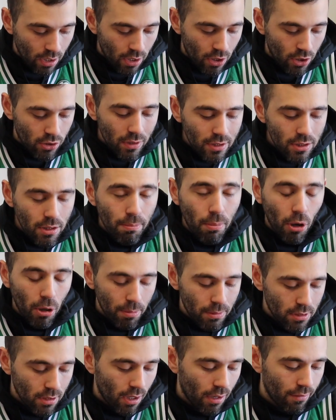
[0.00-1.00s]
So what is the
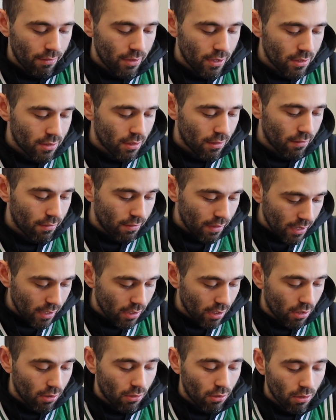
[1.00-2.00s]
purpose of this
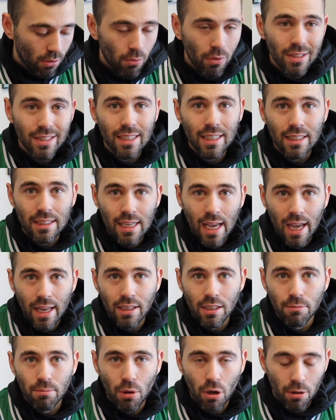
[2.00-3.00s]
video, or what's the
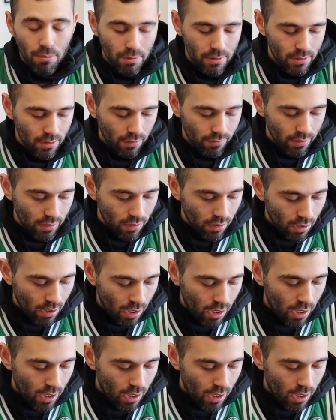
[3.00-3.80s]
intended purpose of it?